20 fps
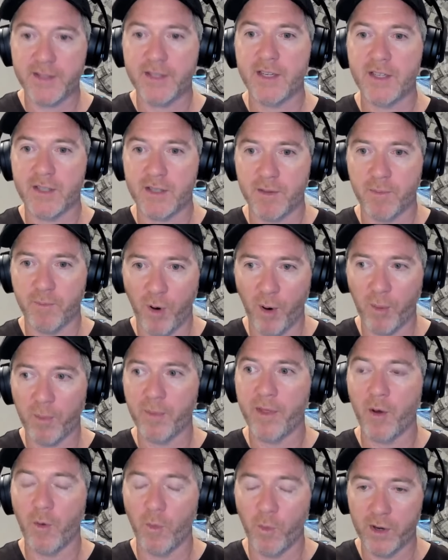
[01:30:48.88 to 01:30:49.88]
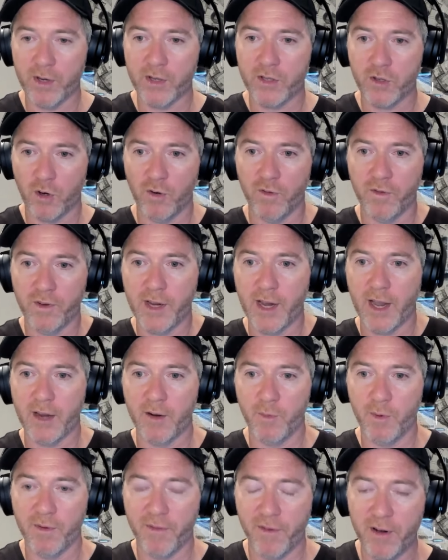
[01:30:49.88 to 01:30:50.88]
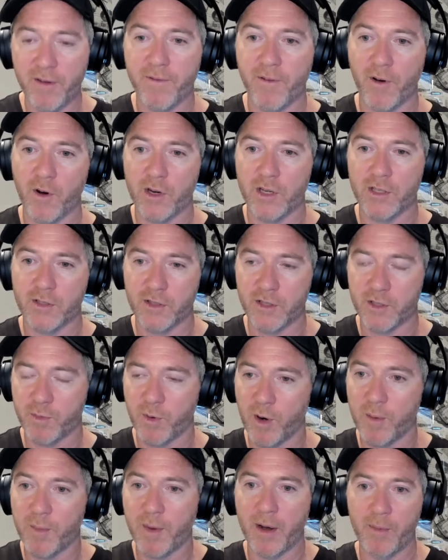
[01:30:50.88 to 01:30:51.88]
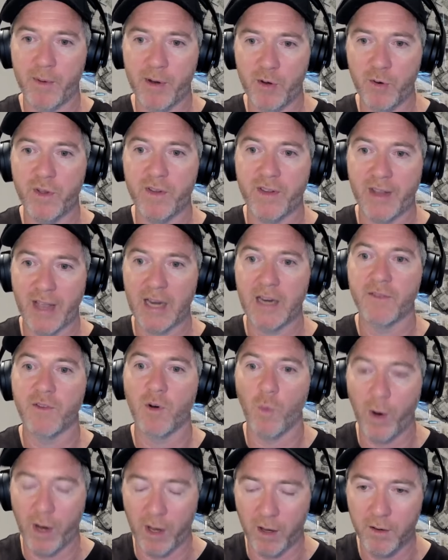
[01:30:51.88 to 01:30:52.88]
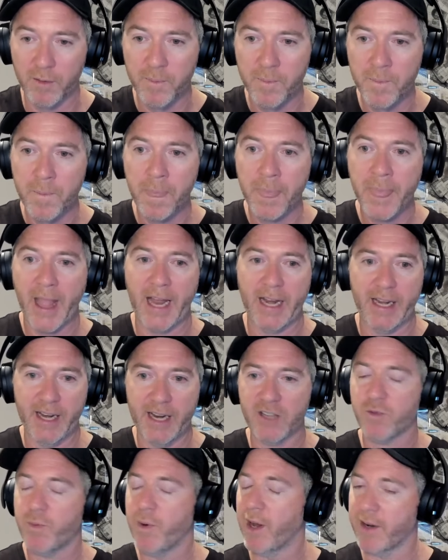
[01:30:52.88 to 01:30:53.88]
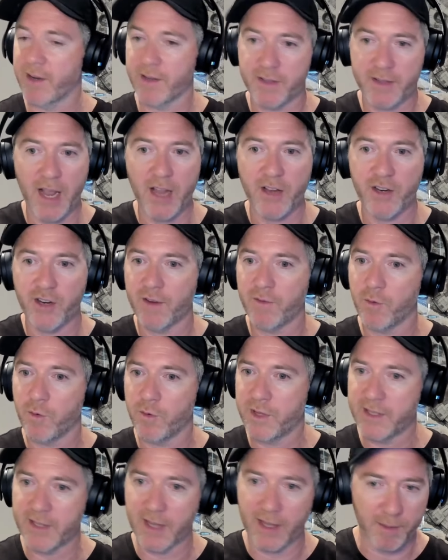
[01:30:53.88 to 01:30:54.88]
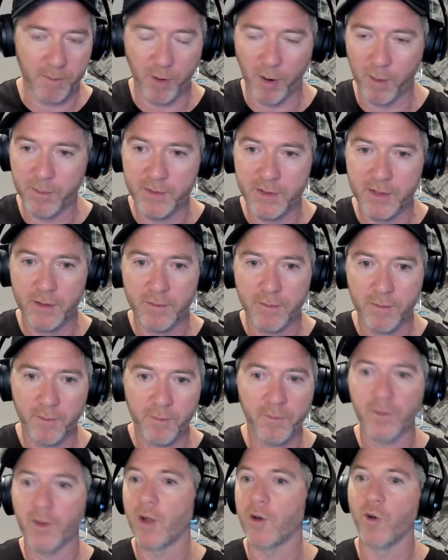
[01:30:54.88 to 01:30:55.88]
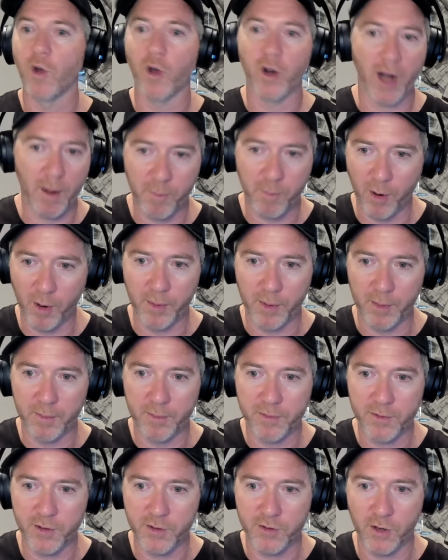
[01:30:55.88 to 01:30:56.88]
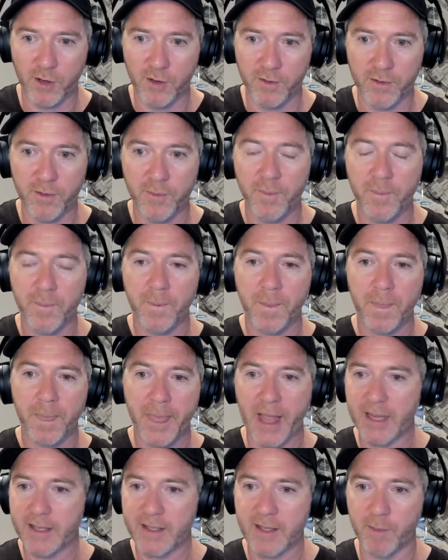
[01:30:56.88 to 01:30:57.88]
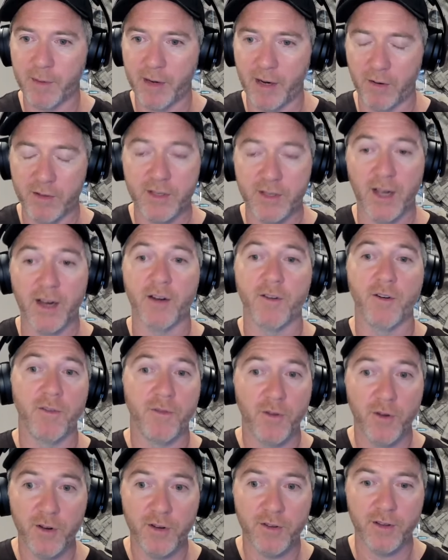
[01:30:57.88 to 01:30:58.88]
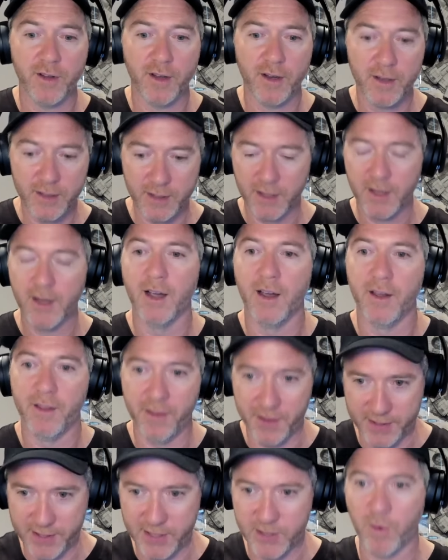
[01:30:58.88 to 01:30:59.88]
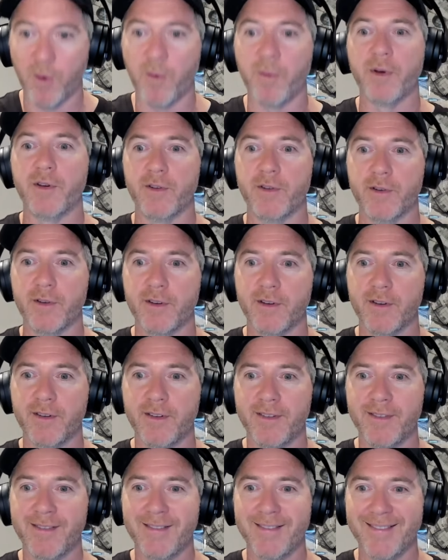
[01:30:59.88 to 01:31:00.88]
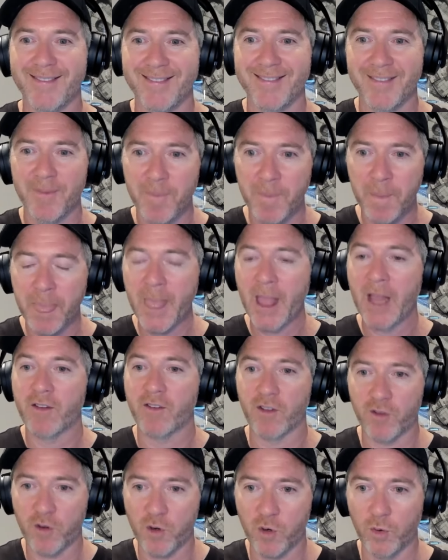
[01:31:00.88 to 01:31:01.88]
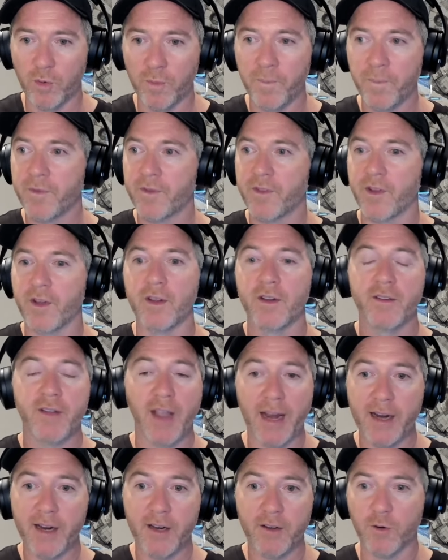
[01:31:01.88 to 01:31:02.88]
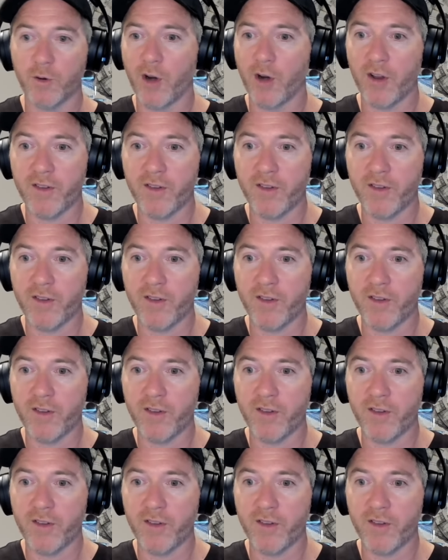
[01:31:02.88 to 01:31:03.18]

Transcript: is the problem that we're solving, and we're very focused on this problem, and we do this hell of a well. And yes, we understand you have all these other problems. Not our problem to solve. That's someone else. I can refer you to those. This is what we do. So it's cool. So take it or don't